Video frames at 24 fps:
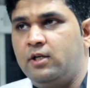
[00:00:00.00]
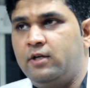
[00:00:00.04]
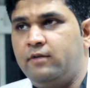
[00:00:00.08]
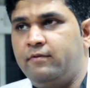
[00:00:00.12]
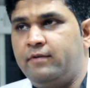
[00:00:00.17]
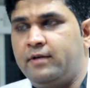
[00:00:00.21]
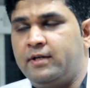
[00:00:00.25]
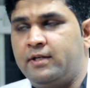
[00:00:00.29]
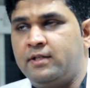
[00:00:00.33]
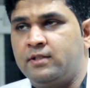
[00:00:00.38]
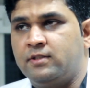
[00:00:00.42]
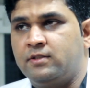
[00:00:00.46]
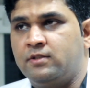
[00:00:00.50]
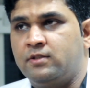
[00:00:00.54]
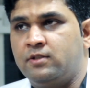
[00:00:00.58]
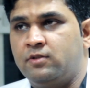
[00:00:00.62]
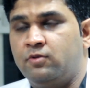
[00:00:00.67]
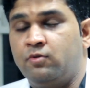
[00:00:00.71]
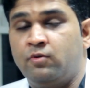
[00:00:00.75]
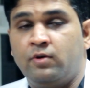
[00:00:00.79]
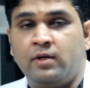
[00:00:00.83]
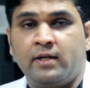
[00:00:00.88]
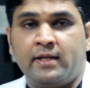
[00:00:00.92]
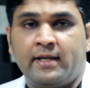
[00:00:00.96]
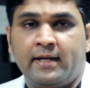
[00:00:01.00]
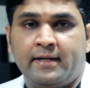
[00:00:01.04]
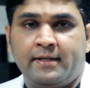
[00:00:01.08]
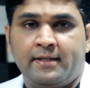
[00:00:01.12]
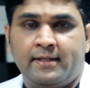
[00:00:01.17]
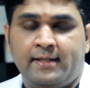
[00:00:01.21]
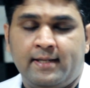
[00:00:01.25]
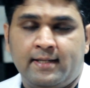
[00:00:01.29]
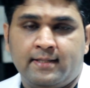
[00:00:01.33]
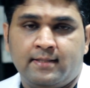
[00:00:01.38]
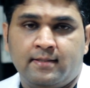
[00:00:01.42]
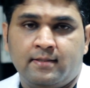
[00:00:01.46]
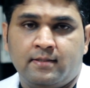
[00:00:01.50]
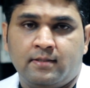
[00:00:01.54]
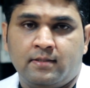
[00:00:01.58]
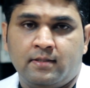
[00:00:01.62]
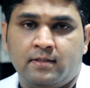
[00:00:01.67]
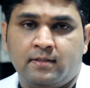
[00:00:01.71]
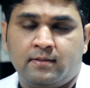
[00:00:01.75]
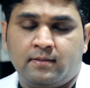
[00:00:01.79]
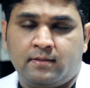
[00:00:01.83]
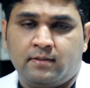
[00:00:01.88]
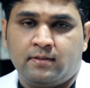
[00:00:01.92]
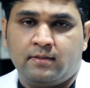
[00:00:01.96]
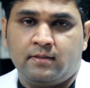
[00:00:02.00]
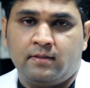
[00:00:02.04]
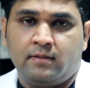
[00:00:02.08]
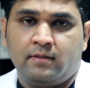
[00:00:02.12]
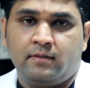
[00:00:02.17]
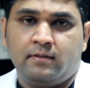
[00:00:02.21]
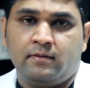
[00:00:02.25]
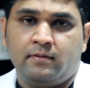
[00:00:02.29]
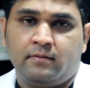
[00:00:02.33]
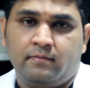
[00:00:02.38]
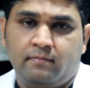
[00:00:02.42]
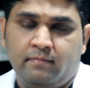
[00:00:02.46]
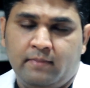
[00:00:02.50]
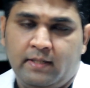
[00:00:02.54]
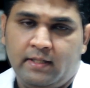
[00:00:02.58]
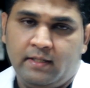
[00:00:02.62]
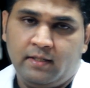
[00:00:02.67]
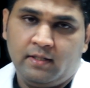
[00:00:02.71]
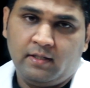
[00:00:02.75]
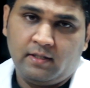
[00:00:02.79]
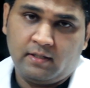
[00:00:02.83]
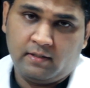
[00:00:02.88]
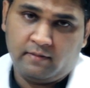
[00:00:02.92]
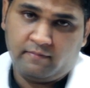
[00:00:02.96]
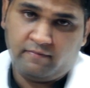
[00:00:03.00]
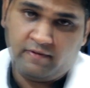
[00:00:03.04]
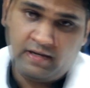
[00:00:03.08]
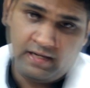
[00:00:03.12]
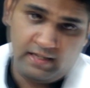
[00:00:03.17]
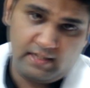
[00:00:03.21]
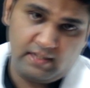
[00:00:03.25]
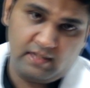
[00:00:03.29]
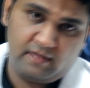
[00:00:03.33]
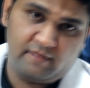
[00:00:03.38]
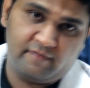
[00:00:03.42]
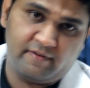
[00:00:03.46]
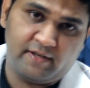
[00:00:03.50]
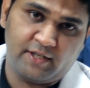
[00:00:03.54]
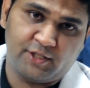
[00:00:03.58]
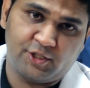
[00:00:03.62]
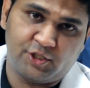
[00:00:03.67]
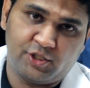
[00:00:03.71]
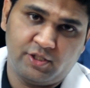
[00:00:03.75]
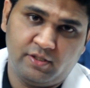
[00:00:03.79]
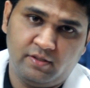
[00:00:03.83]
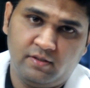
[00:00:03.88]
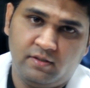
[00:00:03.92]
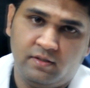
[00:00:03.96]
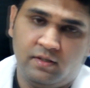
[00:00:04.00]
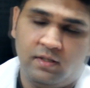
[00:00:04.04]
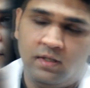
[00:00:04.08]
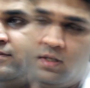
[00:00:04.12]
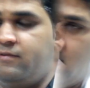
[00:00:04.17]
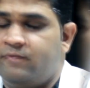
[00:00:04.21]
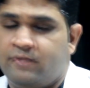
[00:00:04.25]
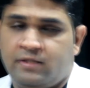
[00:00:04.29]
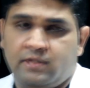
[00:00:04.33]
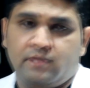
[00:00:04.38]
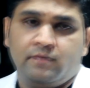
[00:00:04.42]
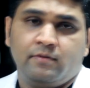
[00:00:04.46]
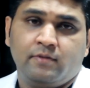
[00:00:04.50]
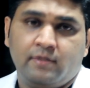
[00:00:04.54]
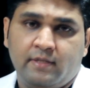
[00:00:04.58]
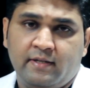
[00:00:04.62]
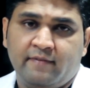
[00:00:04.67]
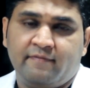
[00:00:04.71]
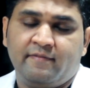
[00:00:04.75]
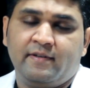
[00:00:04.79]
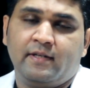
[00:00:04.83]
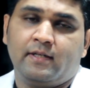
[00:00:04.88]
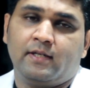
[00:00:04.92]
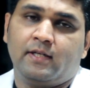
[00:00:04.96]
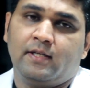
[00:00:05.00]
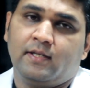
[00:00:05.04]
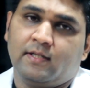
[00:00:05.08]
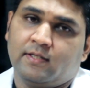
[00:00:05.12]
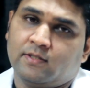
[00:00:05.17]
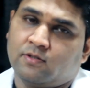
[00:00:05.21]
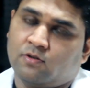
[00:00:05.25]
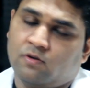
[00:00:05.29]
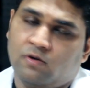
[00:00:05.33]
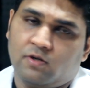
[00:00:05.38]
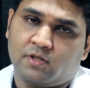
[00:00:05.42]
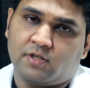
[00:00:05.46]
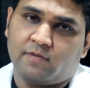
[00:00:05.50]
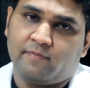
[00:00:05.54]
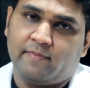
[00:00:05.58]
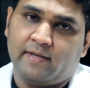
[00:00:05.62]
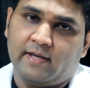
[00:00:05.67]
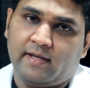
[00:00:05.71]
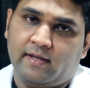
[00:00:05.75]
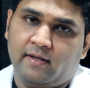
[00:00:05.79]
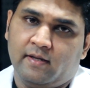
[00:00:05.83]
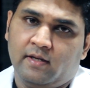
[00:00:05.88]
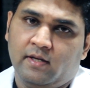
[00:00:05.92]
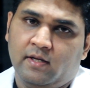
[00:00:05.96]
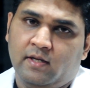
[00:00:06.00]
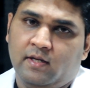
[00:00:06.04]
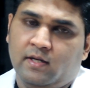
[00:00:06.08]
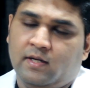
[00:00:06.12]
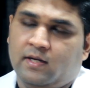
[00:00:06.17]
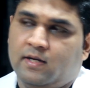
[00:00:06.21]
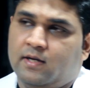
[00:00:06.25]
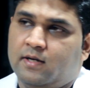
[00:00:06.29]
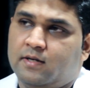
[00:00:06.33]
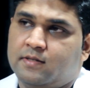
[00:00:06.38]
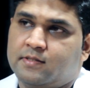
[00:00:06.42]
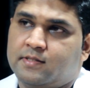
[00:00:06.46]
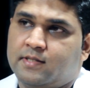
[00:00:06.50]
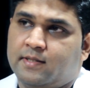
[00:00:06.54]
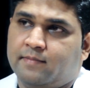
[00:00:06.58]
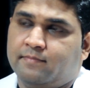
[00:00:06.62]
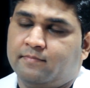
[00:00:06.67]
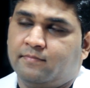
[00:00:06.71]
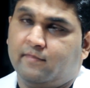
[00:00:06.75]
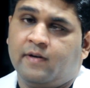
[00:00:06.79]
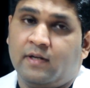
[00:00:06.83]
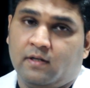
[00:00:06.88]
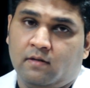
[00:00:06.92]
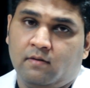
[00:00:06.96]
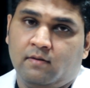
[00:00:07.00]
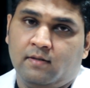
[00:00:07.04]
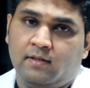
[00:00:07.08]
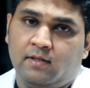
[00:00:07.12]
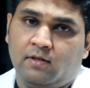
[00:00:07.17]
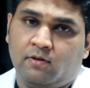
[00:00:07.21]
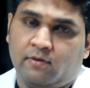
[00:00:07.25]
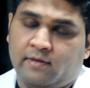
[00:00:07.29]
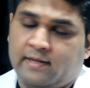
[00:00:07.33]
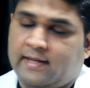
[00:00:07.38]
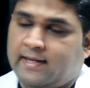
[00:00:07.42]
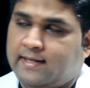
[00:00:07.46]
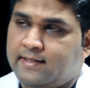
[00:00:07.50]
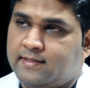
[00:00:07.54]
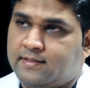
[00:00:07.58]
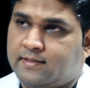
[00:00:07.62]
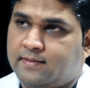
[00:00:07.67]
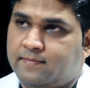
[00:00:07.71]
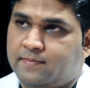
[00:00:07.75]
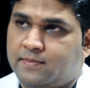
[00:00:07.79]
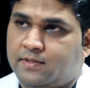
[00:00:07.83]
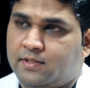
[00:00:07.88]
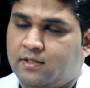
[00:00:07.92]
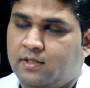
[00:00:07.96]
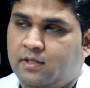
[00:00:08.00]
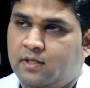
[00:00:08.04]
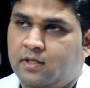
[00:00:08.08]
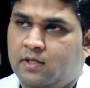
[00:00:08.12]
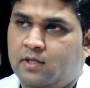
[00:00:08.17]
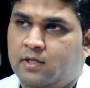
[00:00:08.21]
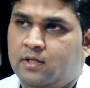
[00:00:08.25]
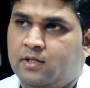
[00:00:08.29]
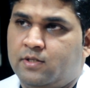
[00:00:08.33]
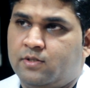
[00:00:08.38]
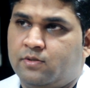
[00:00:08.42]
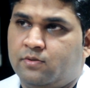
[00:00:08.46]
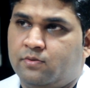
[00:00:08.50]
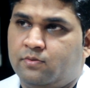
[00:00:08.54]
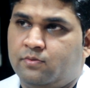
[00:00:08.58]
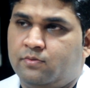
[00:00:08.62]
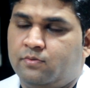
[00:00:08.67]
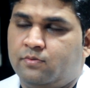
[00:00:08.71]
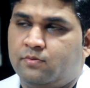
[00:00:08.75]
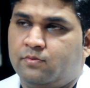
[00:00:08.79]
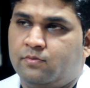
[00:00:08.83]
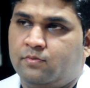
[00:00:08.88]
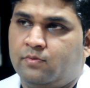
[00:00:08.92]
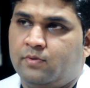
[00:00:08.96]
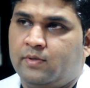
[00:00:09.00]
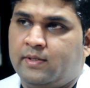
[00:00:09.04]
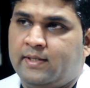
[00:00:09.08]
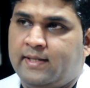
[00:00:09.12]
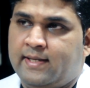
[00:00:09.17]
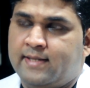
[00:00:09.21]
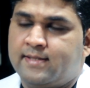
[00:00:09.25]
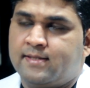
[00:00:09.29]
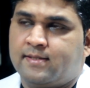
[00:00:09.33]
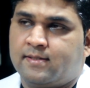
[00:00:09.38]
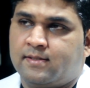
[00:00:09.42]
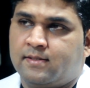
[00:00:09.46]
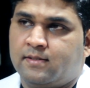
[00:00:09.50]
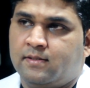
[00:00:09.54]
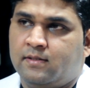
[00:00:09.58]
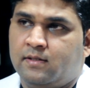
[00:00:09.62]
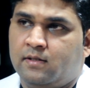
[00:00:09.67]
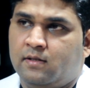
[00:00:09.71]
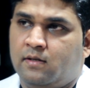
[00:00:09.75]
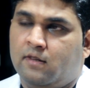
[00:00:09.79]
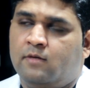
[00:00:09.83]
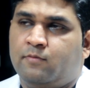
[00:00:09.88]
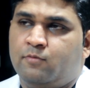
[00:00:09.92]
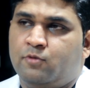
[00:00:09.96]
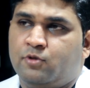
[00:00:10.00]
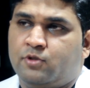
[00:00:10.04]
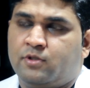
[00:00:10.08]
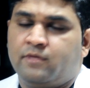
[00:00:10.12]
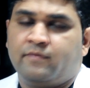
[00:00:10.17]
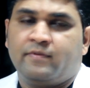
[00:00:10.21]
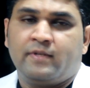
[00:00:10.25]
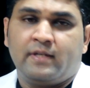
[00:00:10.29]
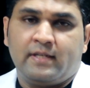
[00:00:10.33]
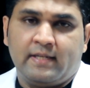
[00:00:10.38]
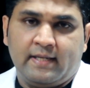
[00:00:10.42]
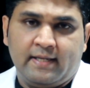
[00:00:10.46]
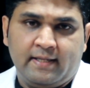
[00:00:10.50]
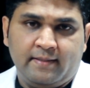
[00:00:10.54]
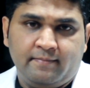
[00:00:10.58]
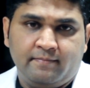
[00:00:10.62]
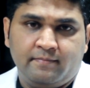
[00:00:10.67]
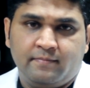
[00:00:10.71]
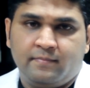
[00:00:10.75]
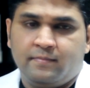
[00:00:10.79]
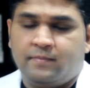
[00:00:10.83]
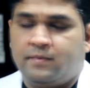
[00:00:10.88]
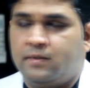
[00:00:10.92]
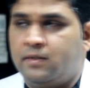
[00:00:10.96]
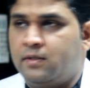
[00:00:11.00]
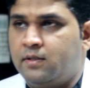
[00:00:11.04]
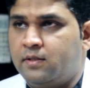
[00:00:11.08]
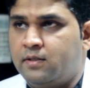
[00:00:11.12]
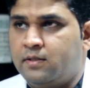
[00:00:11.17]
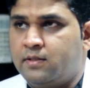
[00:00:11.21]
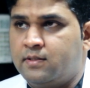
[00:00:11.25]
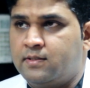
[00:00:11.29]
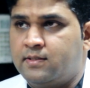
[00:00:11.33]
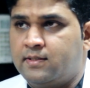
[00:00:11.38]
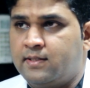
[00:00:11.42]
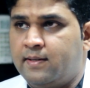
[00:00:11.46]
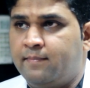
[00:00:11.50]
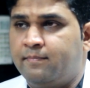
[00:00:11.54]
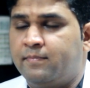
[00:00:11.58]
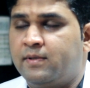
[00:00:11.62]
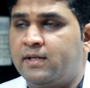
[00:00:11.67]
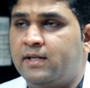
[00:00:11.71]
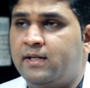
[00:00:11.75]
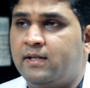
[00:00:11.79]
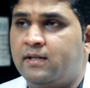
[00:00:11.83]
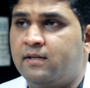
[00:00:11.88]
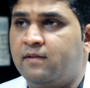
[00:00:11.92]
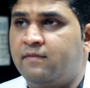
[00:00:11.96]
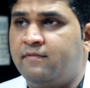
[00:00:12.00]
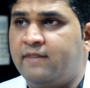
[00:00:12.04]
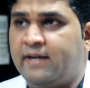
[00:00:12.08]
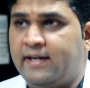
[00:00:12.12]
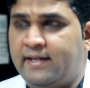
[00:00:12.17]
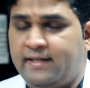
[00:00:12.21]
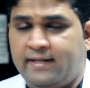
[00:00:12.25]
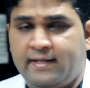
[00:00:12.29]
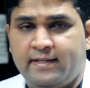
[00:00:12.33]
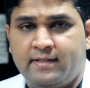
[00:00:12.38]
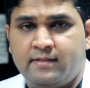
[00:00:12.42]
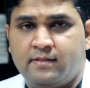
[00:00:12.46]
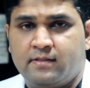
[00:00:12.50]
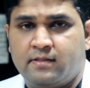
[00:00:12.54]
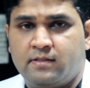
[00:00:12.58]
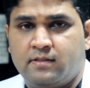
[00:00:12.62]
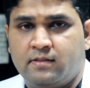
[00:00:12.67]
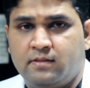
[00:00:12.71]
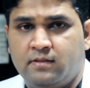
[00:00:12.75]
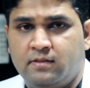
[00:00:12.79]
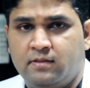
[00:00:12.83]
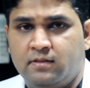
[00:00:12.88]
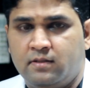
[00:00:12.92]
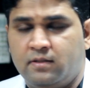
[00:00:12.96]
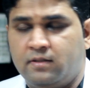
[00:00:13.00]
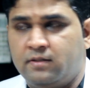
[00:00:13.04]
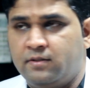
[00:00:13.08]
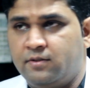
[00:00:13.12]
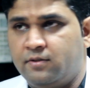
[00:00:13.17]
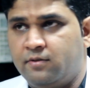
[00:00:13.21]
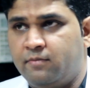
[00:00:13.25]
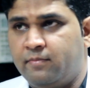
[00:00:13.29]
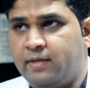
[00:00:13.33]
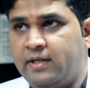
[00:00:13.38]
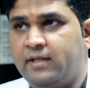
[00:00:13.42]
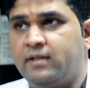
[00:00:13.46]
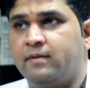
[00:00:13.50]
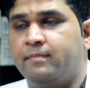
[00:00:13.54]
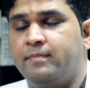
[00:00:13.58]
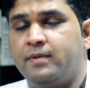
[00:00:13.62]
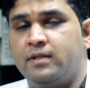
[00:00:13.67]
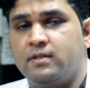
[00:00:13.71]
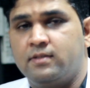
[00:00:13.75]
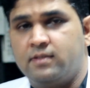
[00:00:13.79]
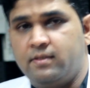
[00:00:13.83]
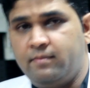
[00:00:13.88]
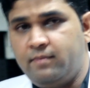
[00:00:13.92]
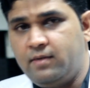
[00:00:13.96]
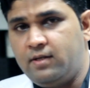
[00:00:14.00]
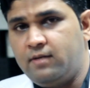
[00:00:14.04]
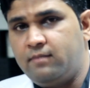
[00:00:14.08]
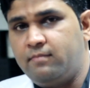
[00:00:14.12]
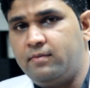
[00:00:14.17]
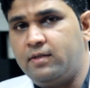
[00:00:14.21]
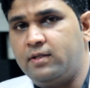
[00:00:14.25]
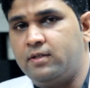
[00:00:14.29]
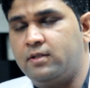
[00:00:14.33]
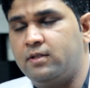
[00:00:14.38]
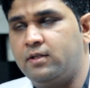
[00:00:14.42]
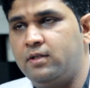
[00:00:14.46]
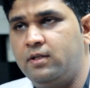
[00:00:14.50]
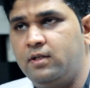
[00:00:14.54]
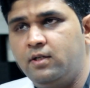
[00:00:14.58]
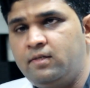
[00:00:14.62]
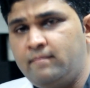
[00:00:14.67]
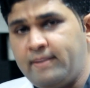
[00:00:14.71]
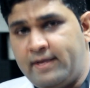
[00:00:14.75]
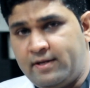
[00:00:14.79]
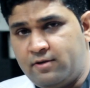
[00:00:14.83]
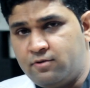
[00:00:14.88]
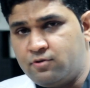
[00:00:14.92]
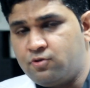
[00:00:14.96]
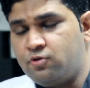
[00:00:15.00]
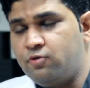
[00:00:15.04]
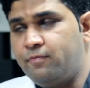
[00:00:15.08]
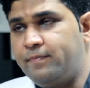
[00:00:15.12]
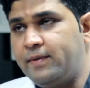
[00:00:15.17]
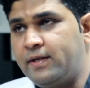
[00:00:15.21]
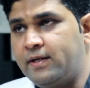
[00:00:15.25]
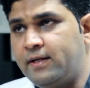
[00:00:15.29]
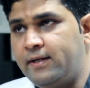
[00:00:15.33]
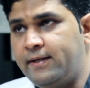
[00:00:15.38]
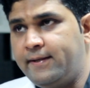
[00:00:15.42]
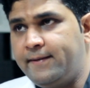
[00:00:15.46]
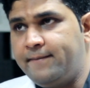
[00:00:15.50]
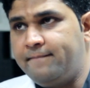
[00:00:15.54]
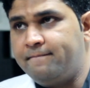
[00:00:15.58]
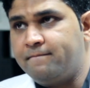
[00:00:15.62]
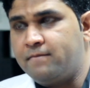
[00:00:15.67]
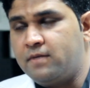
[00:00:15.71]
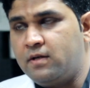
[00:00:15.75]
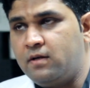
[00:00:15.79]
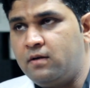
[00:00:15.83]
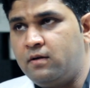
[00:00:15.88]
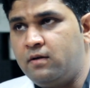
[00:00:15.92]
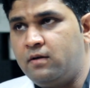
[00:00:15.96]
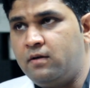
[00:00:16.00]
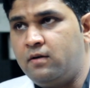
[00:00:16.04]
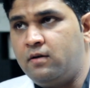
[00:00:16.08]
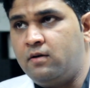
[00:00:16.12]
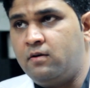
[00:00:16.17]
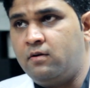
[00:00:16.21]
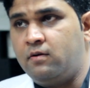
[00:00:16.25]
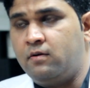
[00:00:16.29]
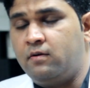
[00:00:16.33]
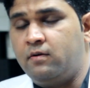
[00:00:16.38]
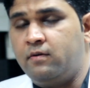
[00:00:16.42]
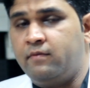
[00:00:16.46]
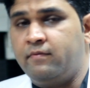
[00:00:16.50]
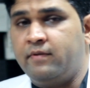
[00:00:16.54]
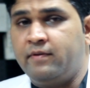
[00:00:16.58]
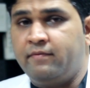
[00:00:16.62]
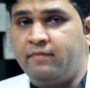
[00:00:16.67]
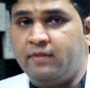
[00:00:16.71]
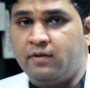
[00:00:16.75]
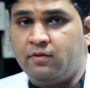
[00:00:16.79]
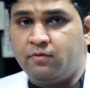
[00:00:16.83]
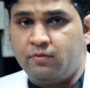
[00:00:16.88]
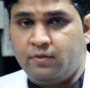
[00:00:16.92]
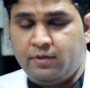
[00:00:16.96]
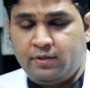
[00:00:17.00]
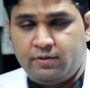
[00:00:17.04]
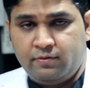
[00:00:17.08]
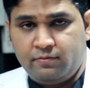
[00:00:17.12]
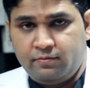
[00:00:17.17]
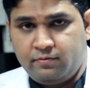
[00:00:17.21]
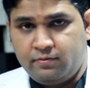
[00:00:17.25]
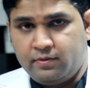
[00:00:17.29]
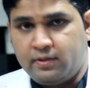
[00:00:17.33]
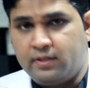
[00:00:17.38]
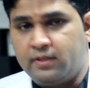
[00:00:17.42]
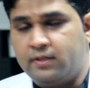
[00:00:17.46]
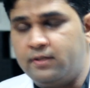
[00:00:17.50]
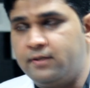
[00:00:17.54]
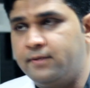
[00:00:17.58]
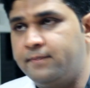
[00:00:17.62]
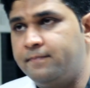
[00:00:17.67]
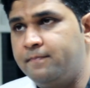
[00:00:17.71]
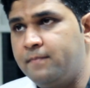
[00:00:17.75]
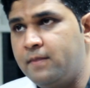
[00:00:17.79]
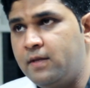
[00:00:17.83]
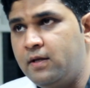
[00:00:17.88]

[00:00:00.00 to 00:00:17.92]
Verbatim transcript: Whereas oral candidiasis is uh, mainly a fungal infection, which definitely is caused by uh, some fungal organisms. So yes, uh, most of the time uh, some clinical findings uh, you know might appear similar, but microscopically uh, or when we go into uh,